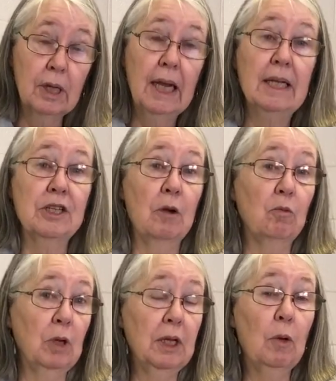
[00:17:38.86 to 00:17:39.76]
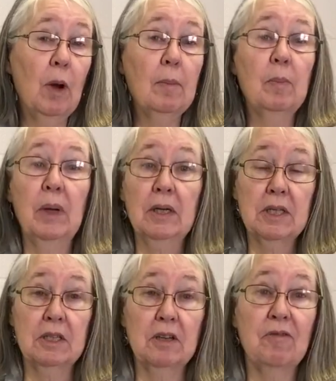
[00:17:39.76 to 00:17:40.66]
It's not really a weapon, but it's
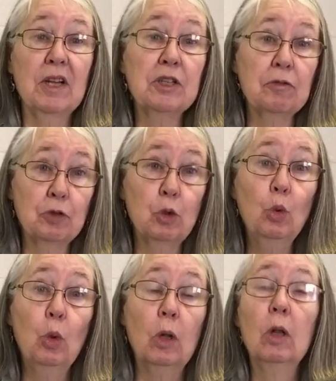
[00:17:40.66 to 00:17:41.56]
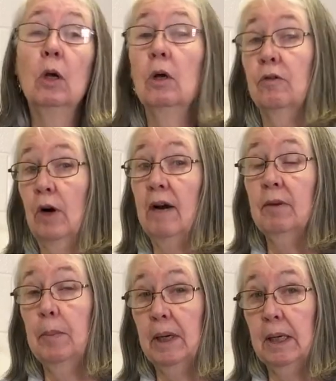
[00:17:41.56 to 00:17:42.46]
a defensive tool for
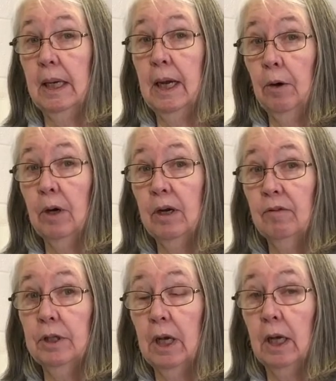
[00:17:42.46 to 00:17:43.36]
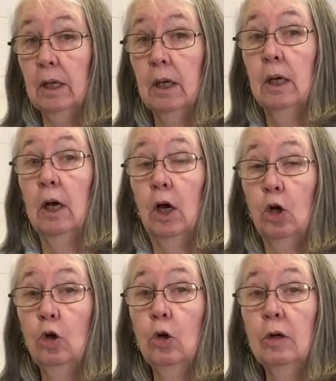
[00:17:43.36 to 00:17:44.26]
everybody to carry every day. A
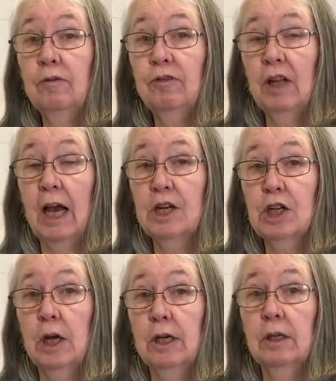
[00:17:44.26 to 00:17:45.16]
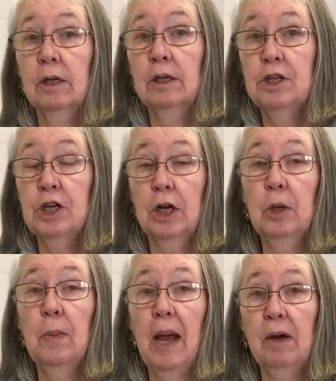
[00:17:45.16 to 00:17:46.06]
good flashlight, check
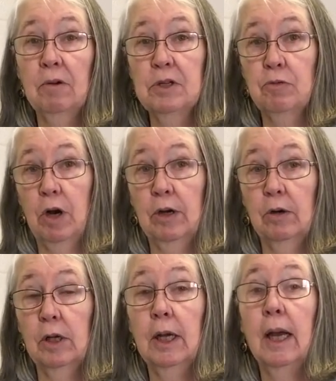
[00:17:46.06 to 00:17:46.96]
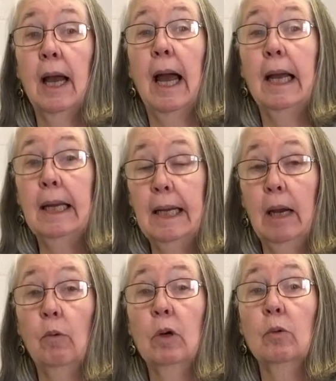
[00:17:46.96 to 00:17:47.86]
your batteries regularly, and
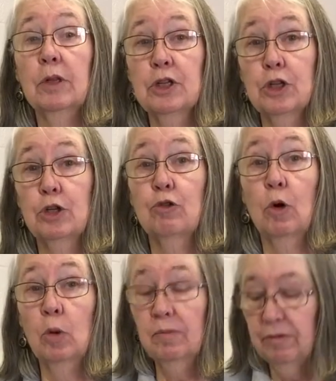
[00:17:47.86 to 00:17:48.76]
get one with a strobe